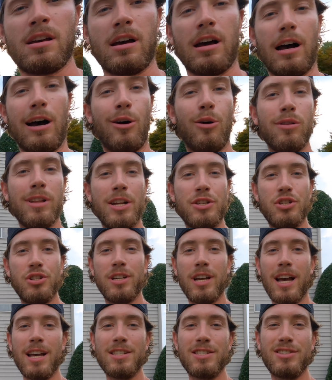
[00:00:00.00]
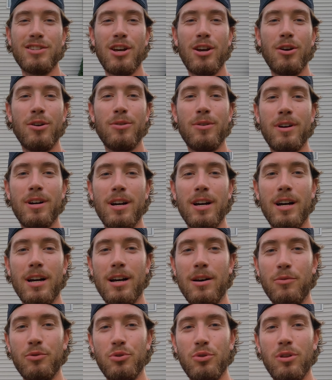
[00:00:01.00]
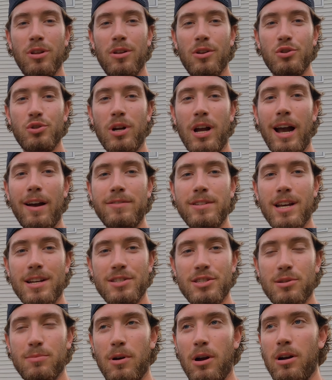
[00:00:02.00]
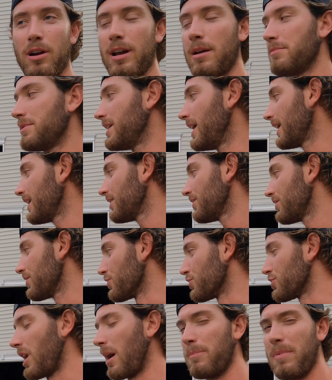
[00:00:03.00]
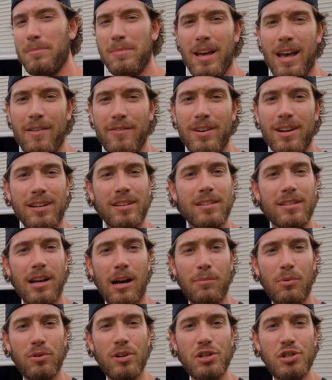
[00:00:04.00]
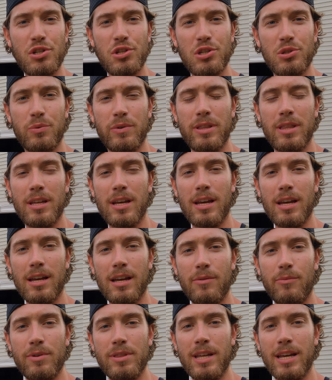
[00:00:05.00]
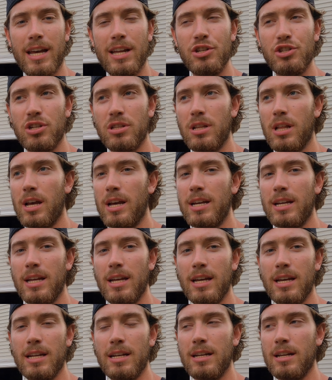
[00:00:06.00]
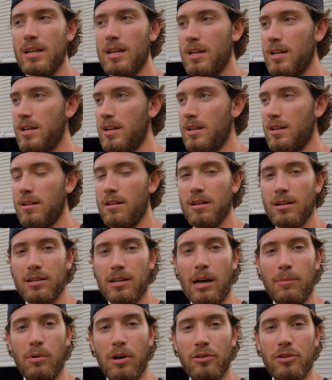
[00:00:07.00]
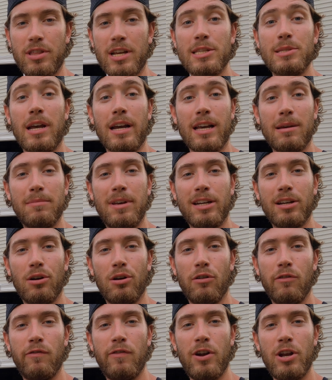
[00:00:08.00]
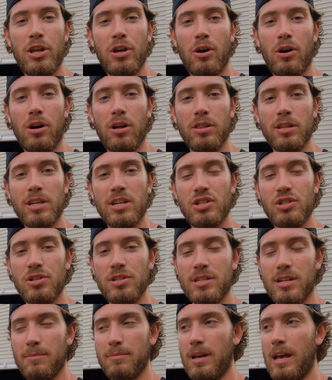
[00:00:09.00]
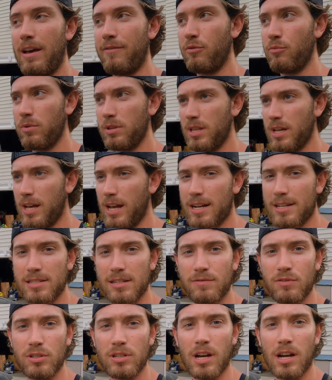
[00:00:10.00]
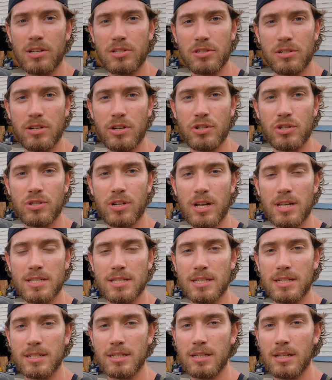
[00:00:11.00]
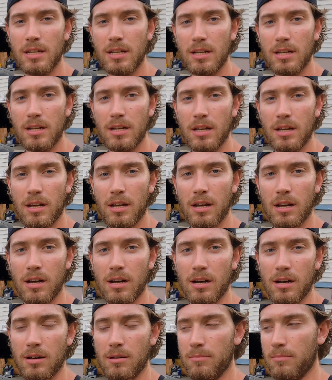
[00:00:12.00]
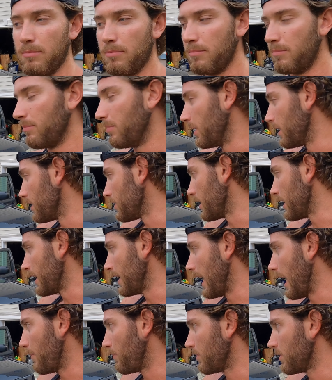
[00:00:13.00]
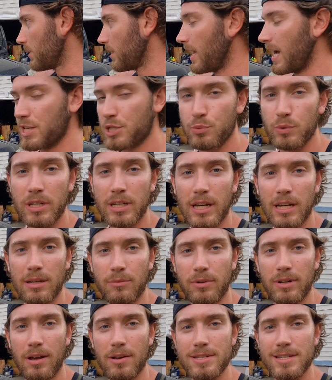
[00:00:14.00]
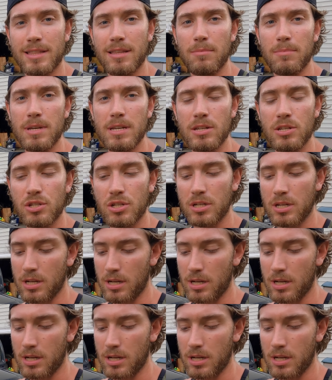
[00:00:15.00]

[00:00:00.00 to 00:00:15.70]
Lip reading: I'll let you guys know. We'll do a little drive test tomorrow. I am taking it to the shop. I'm having a couple issues with the engine light and a couple other things. I can make a whole video on the issues that I'm having with the X if you guys are interested. But it happened last weekend when I was at the beach.